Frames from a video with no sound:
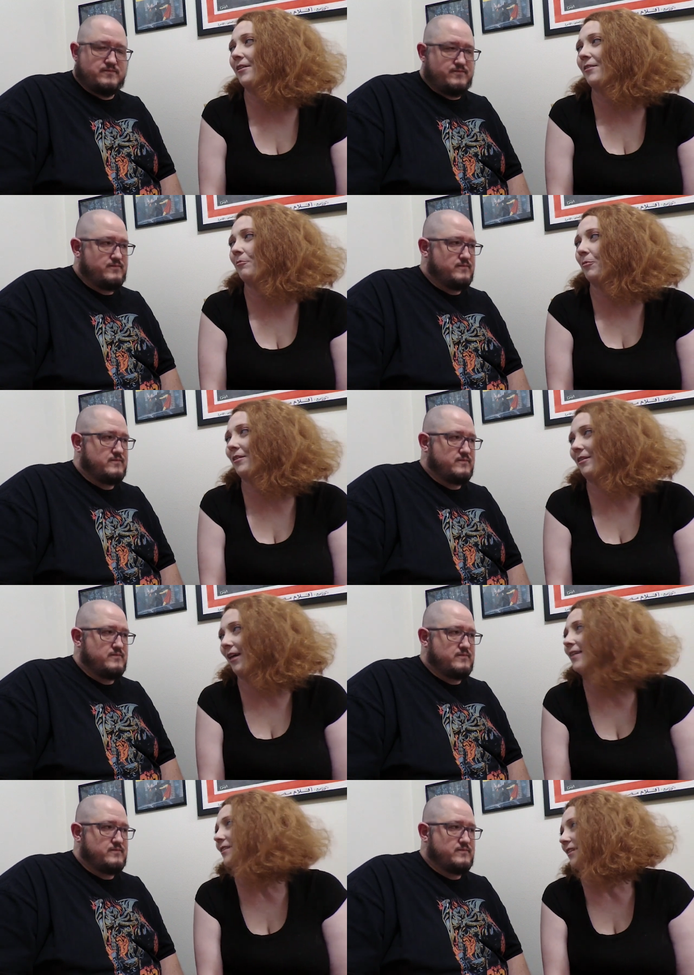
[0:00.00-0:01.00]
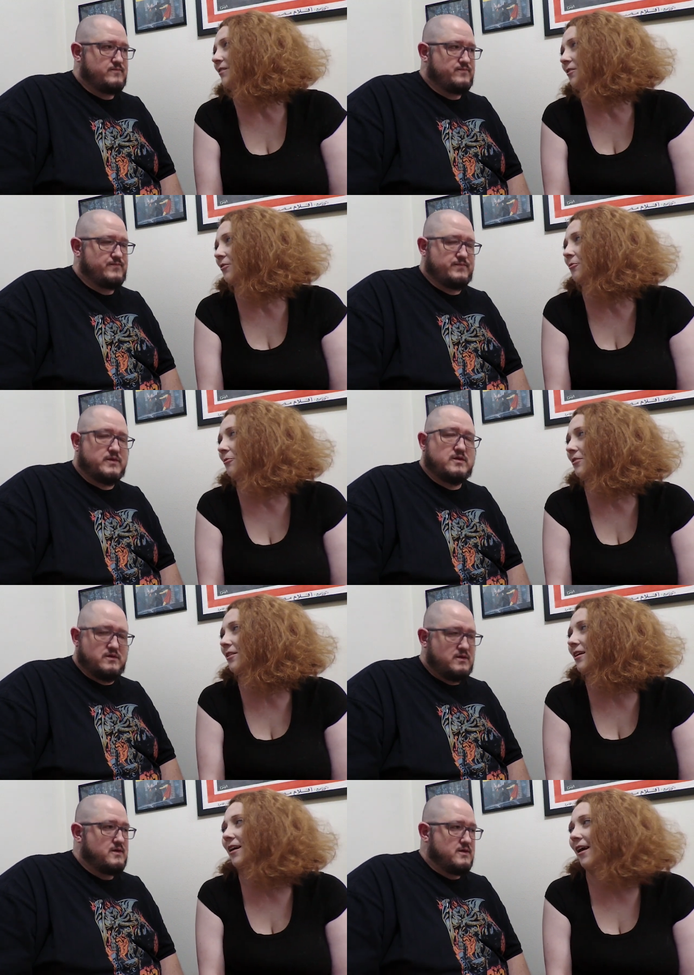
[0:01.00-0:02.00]
Speaker 1: it with guys in
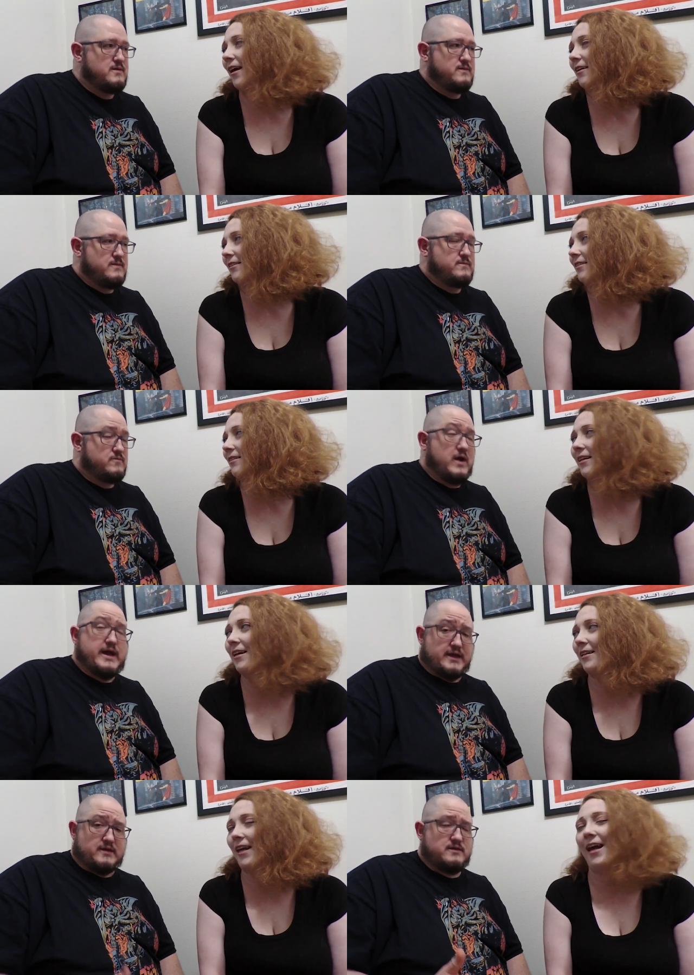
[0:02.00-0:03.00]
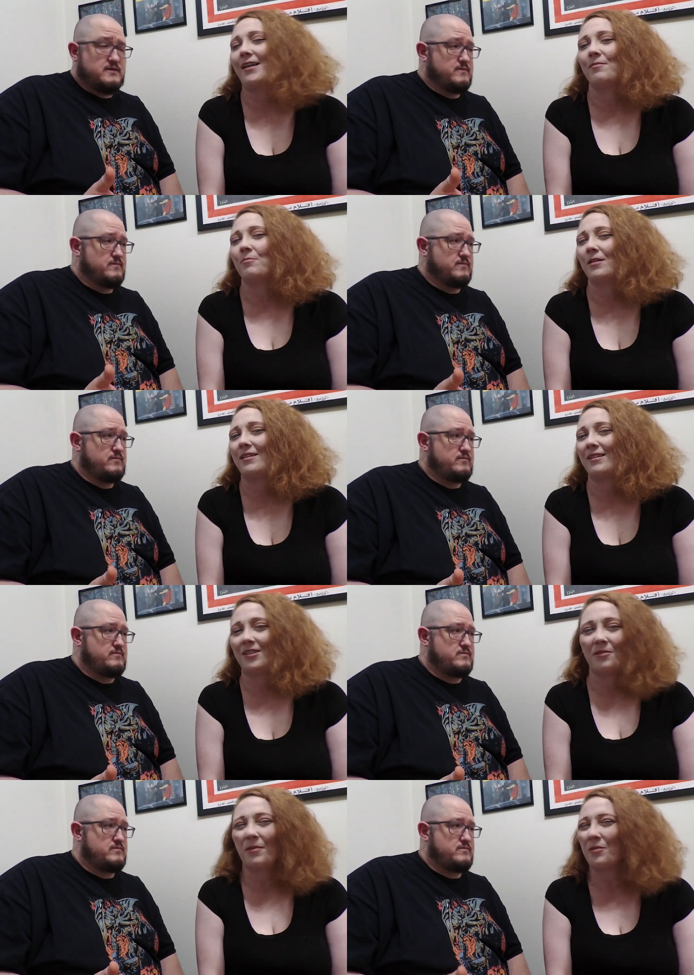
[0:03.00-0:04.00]
suits and, right. and had it be
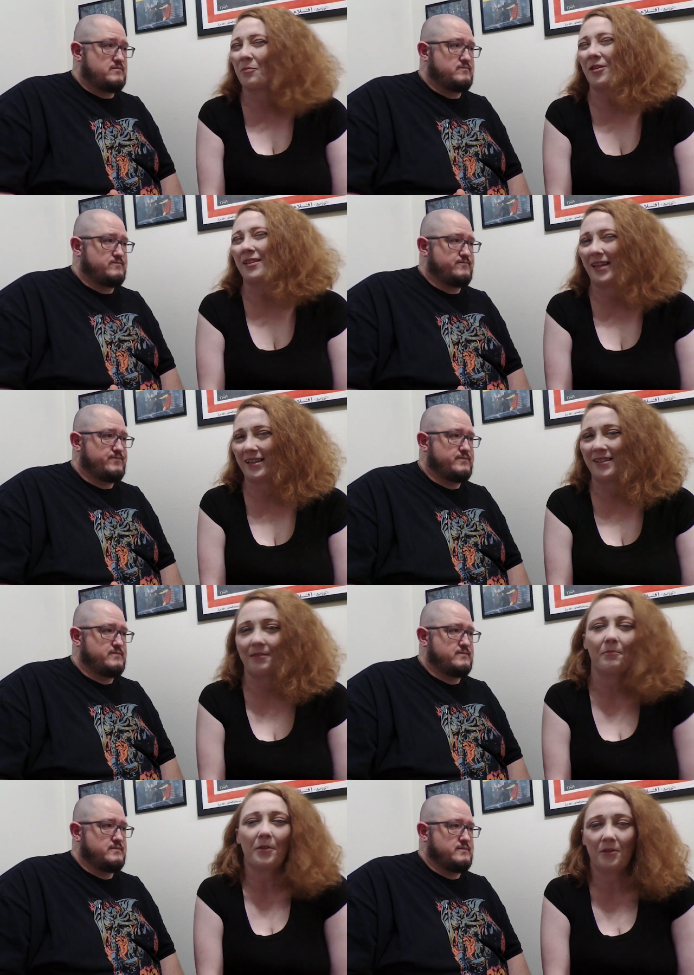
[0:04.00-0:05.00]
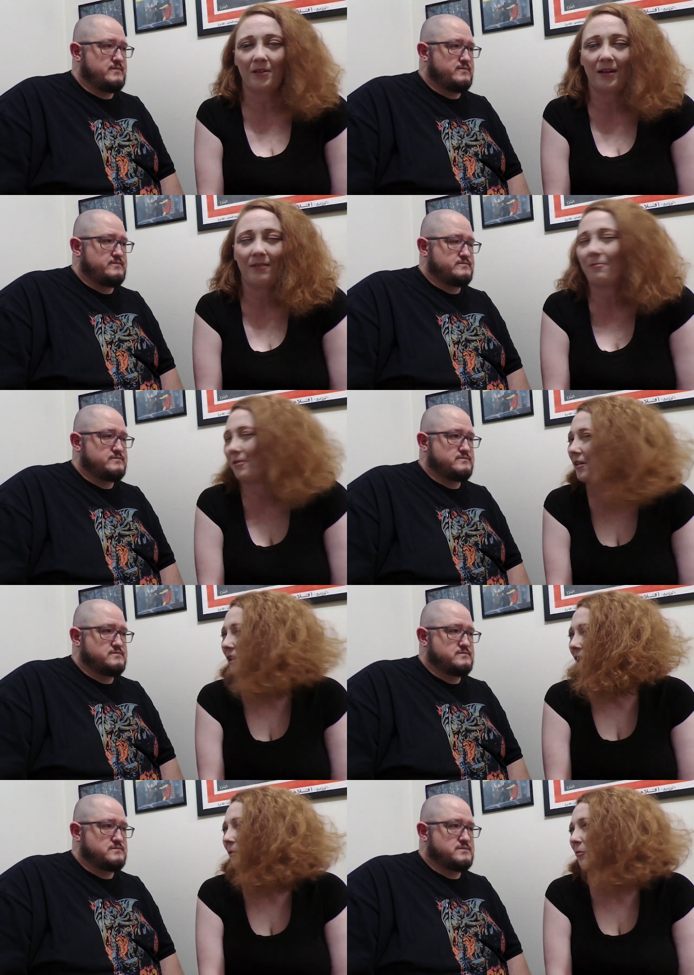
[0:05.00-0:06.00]
much more intense and and
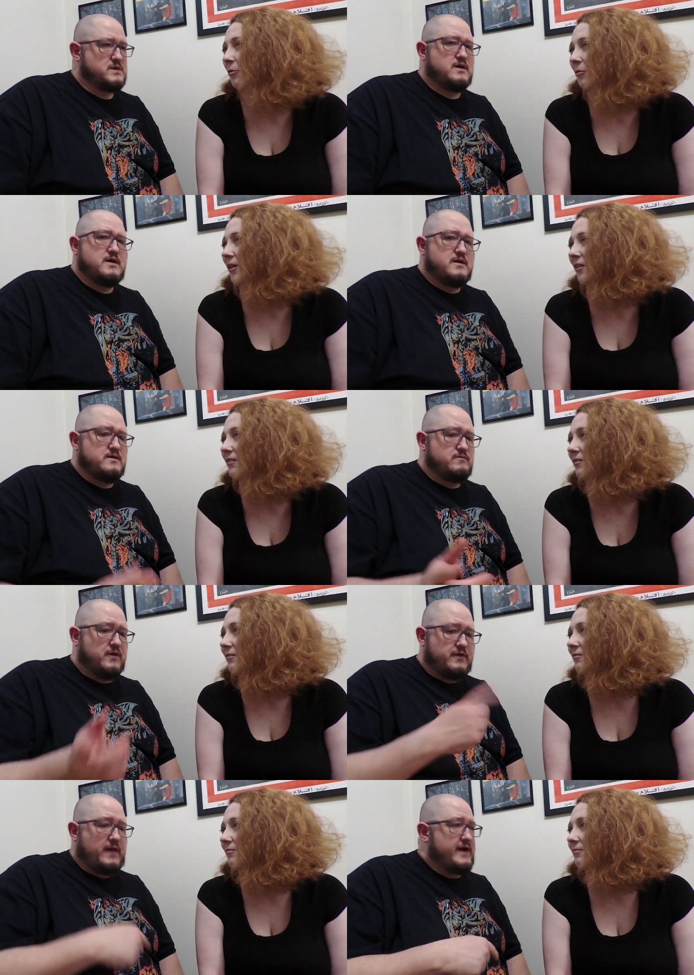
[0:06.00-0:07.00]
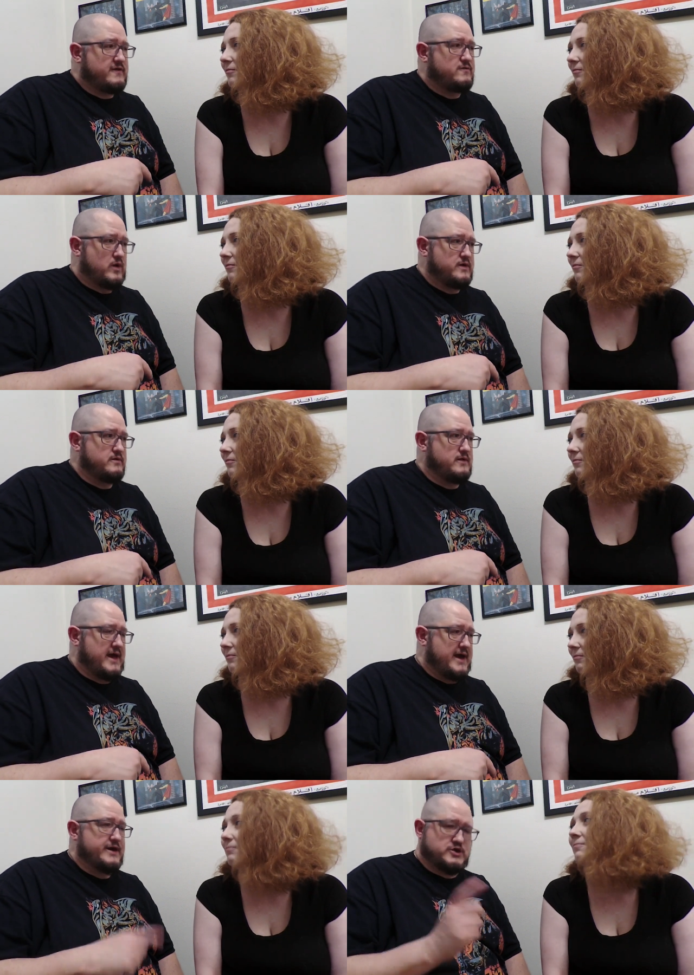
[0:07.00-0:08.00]
feel a lot
Speaker 2: more real. Well, the last one
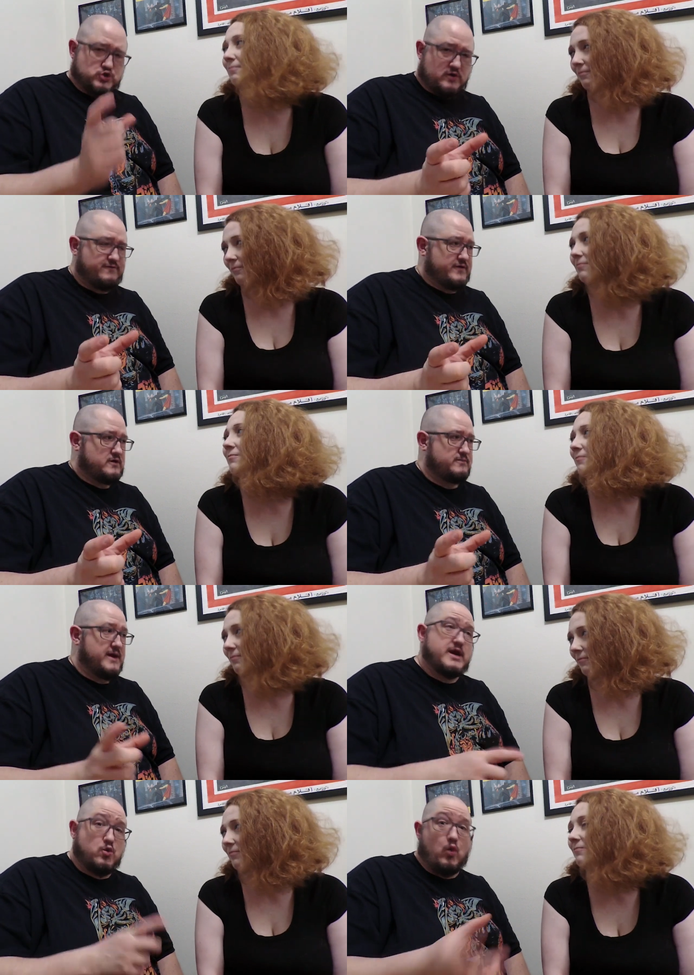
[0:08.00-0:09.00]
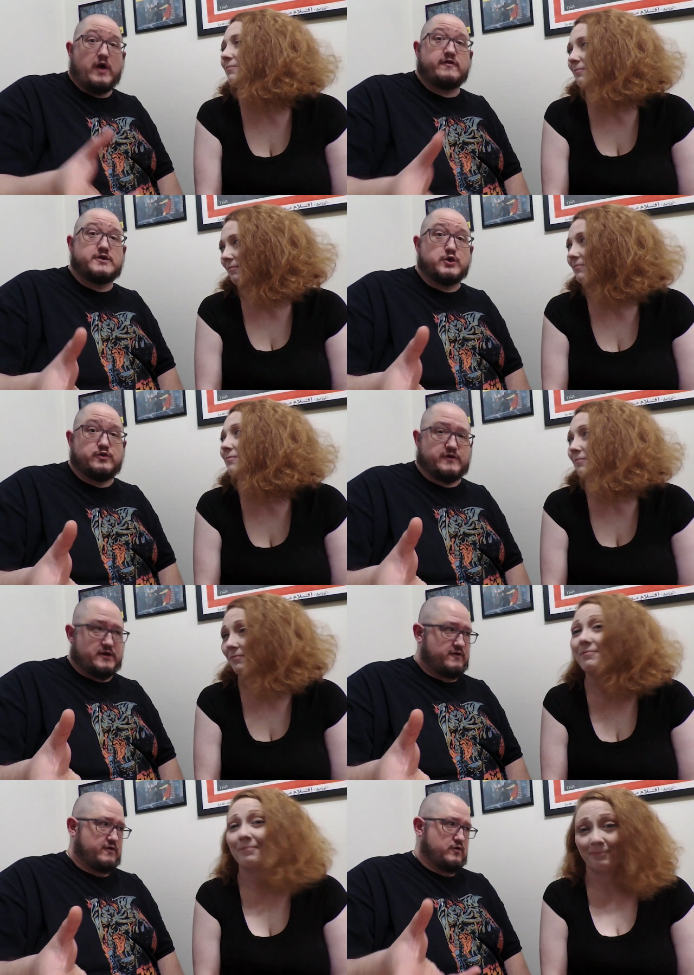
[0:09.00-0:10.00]
had a short film, and it was dudes
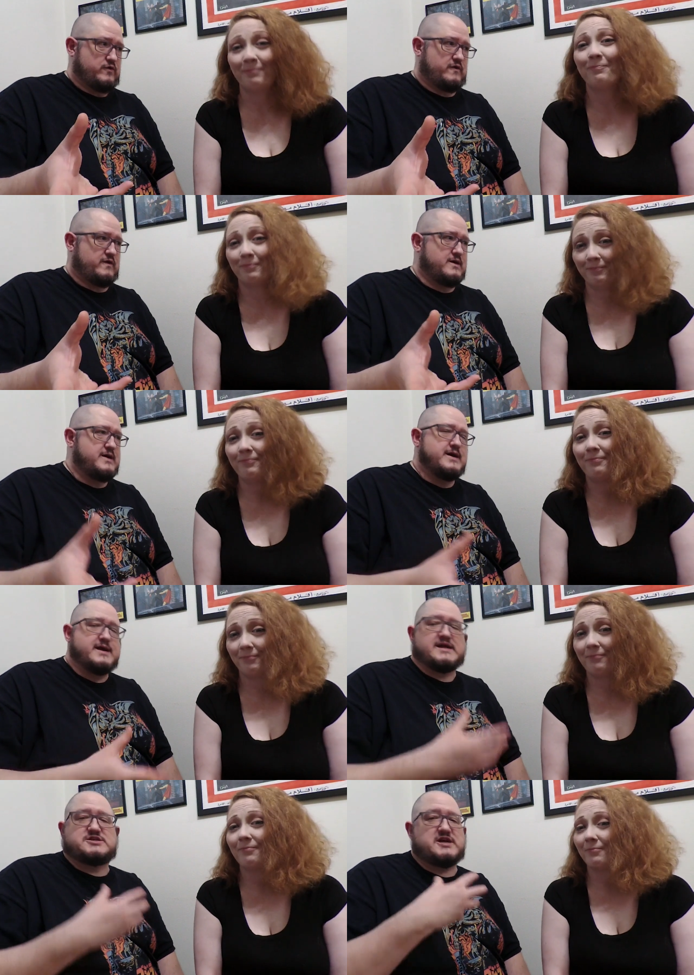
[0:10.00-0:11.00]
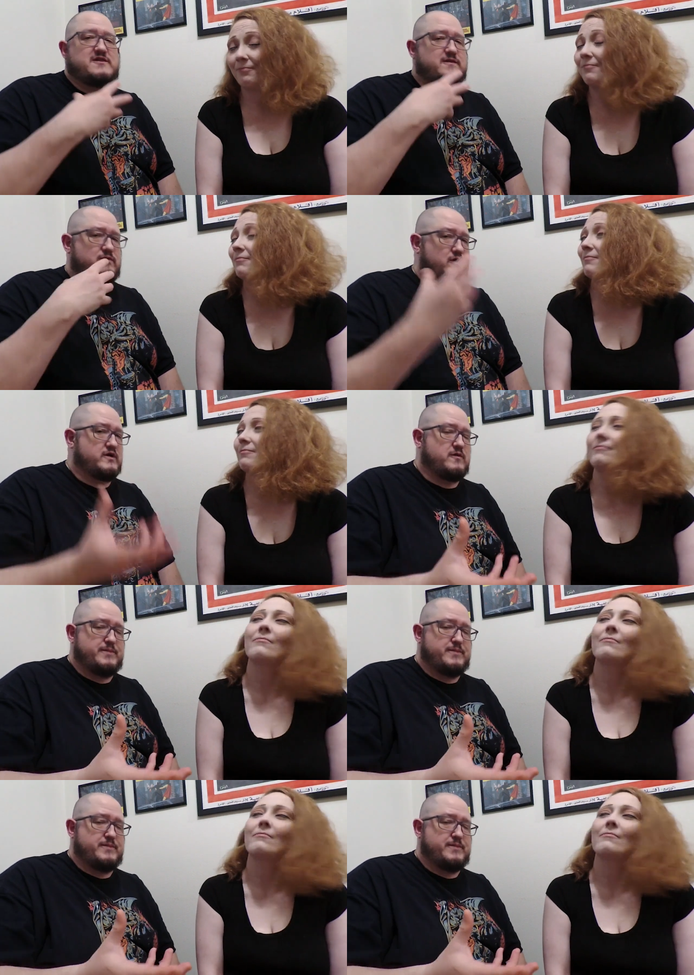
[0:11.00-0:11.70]
in suits. Mm-hmm. It just looks